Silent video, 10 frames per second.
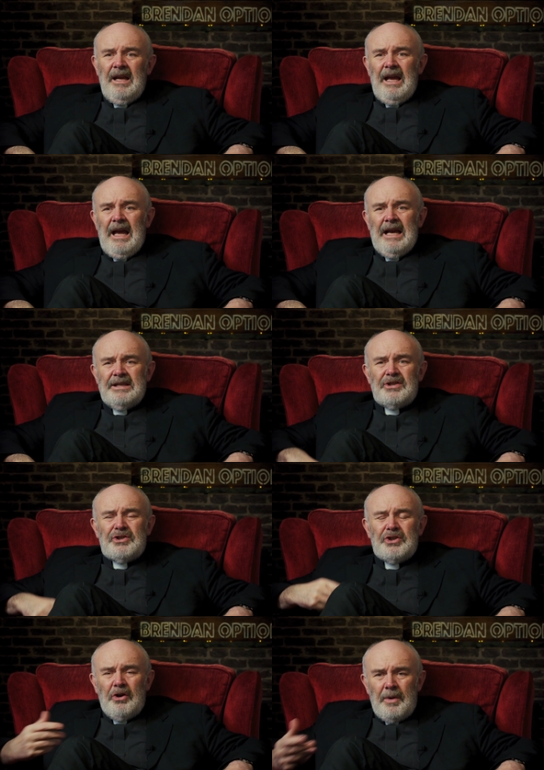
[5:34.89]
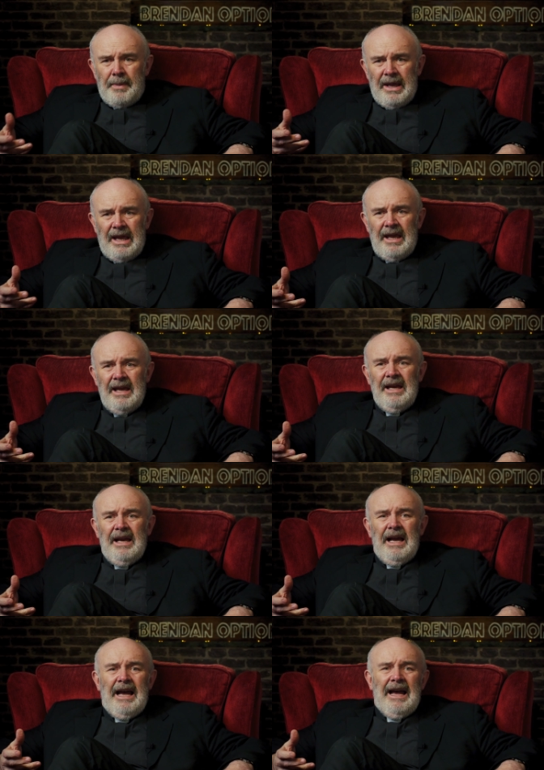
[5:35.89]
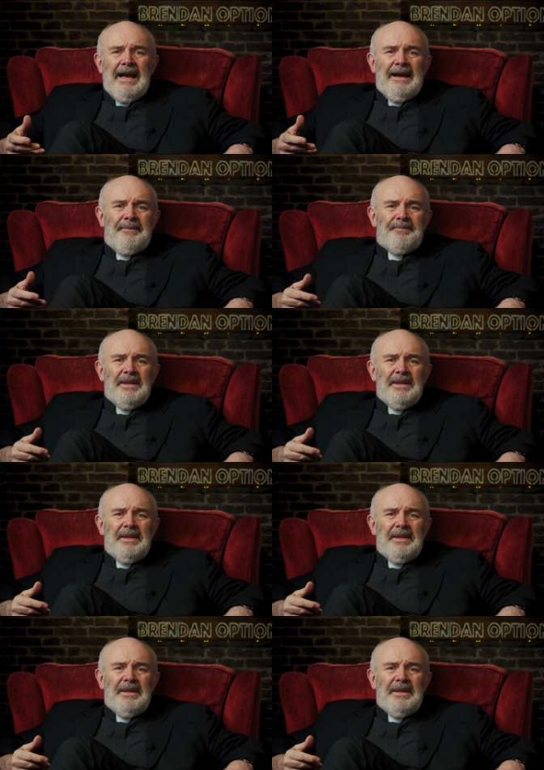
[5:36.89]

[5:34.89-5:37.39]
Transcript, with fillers: uh, syrupy, um,